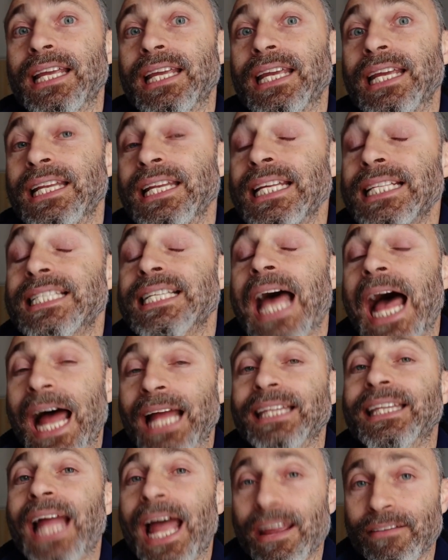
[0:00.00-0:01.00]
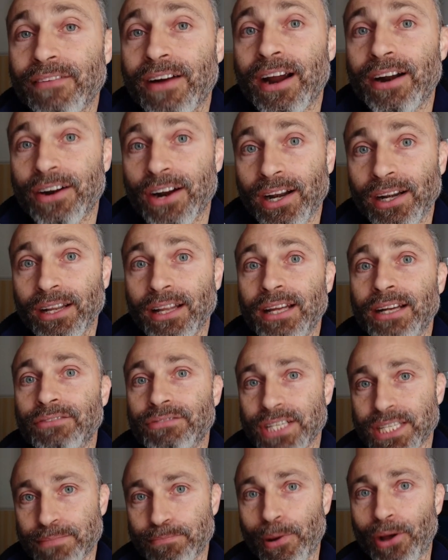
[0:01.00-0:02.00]
in its antiviral
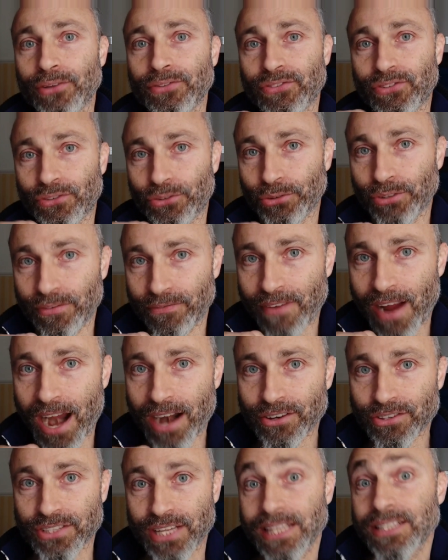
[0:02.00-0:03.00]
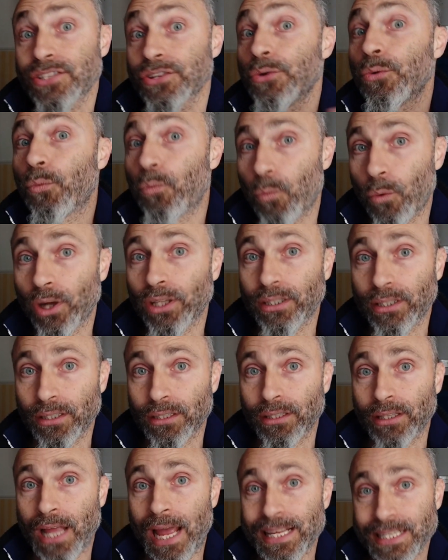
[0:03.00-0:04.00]
response to the virus. And so
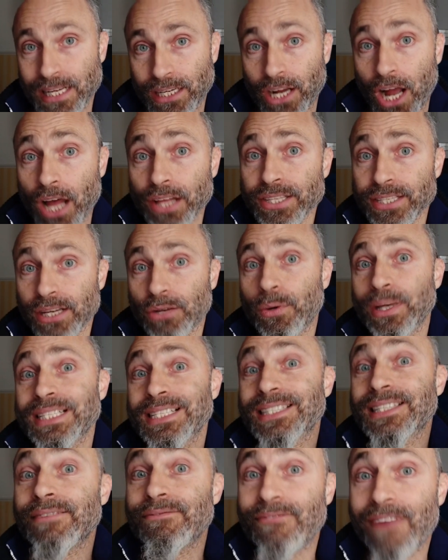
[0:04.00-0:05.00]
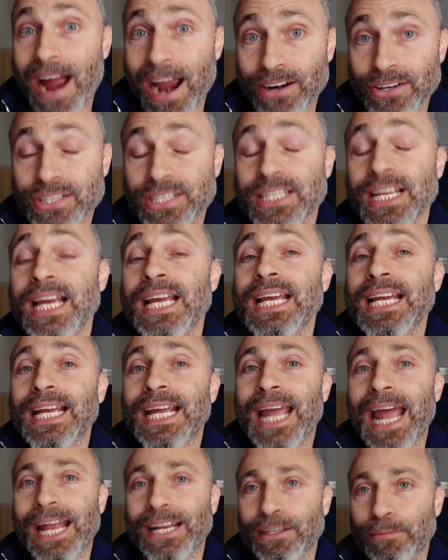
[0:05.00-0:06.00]
what, as a consequence, the virus
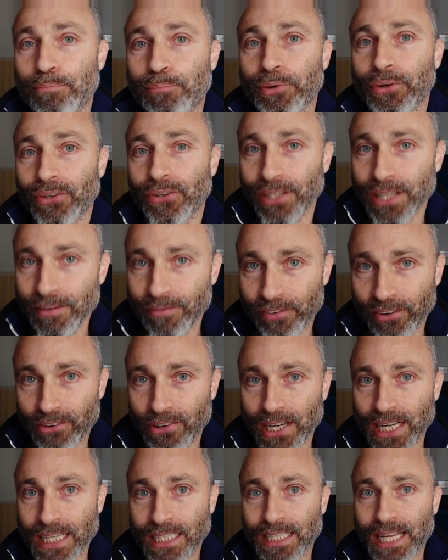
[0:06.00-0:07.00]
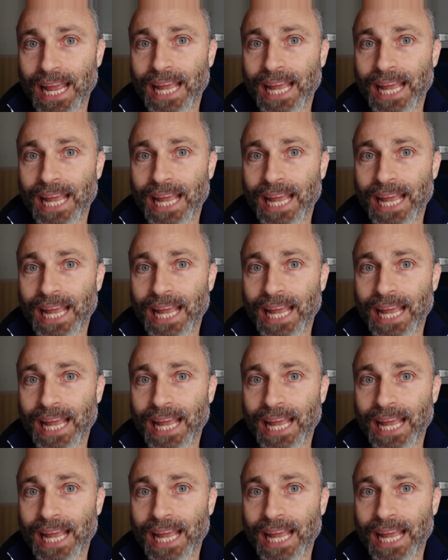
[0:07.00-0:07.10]
can proliferate